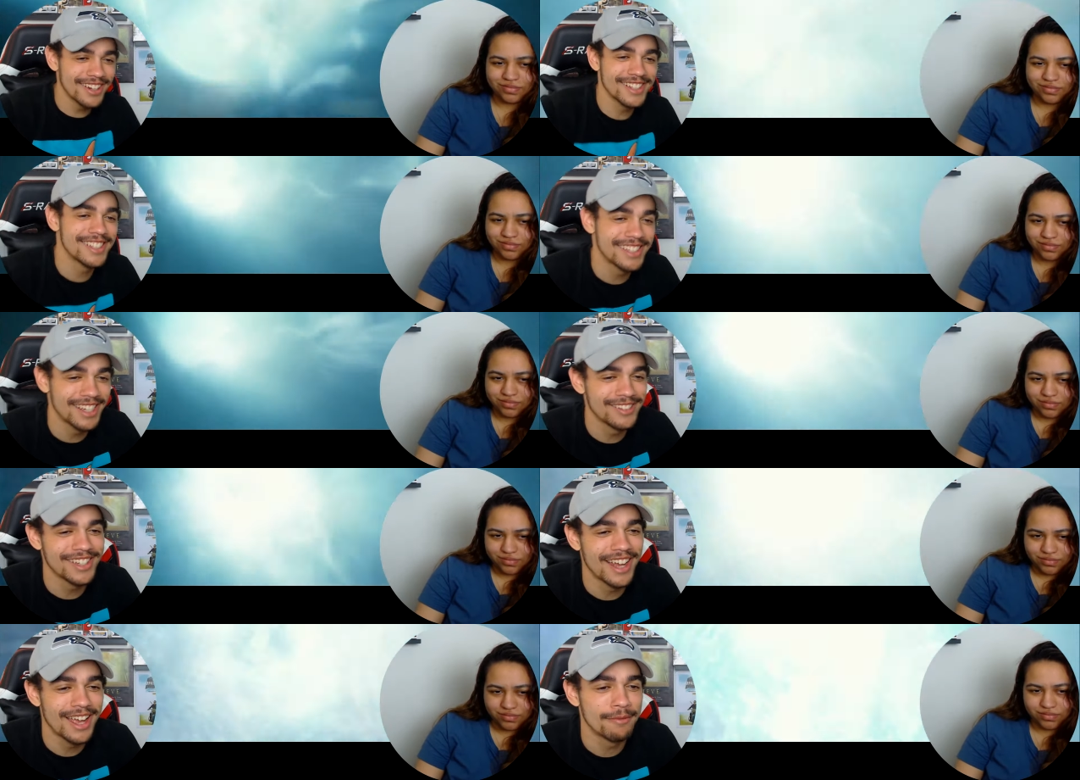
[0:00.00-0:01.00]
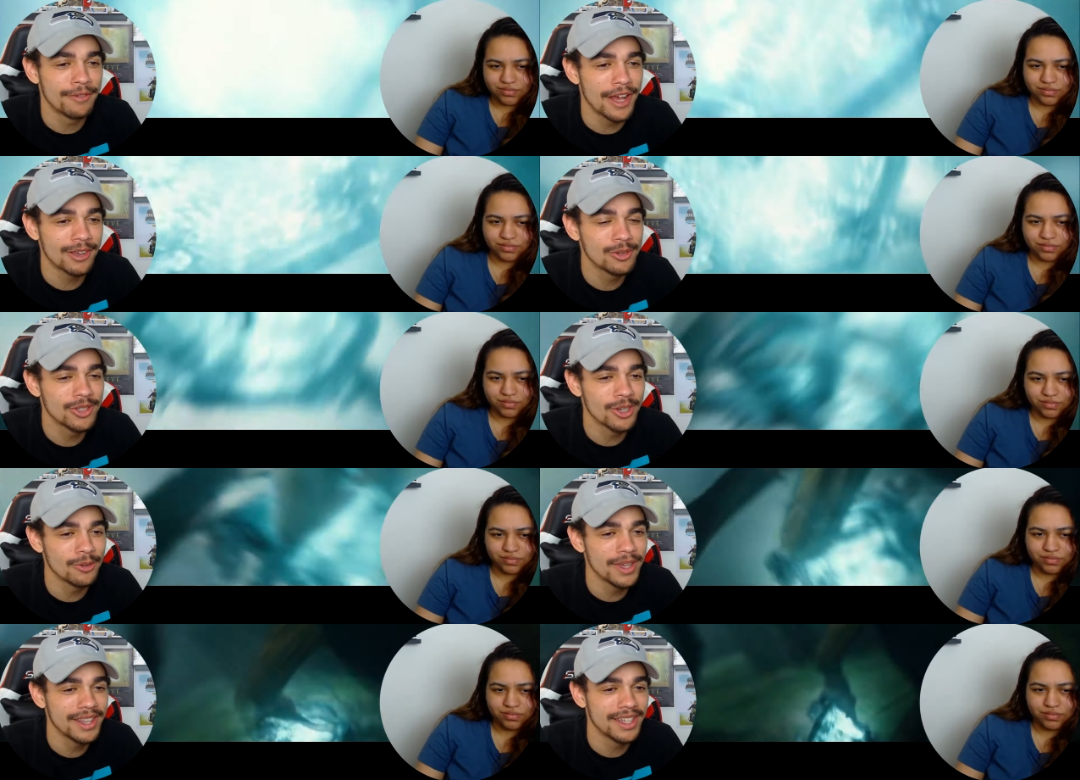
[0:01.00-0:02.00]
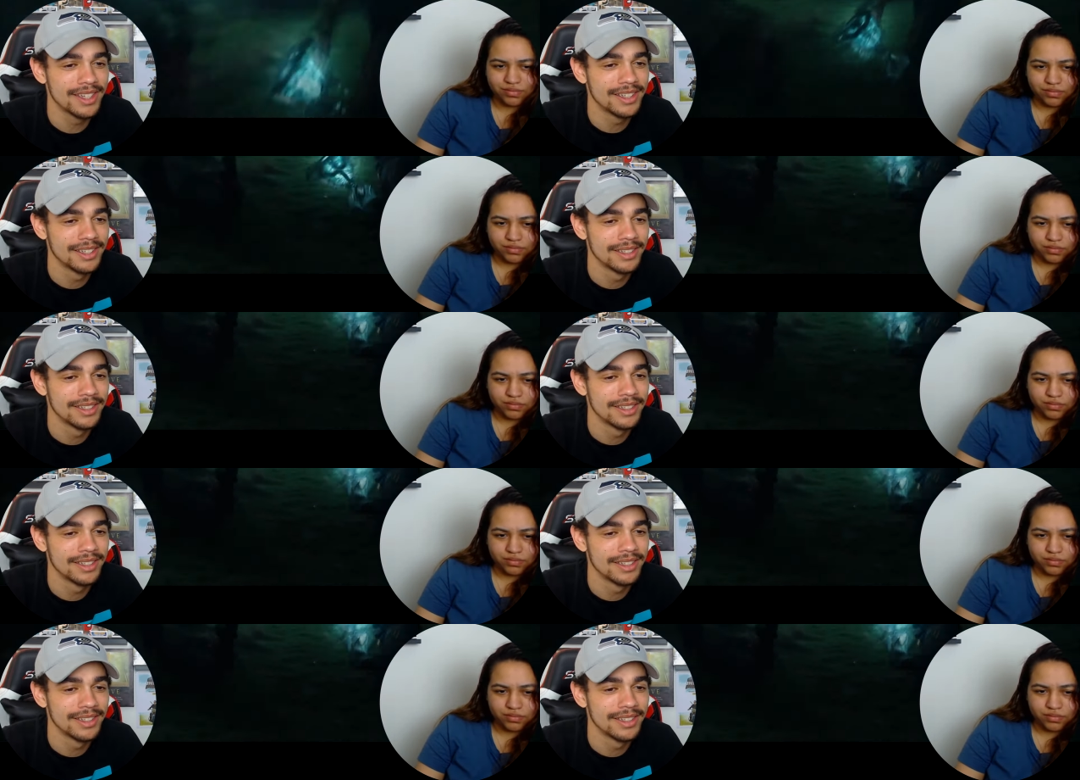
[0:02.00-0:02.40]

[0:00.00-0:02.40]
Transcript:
Speaker 1: it at the same time. Fuck, who's gonna win then?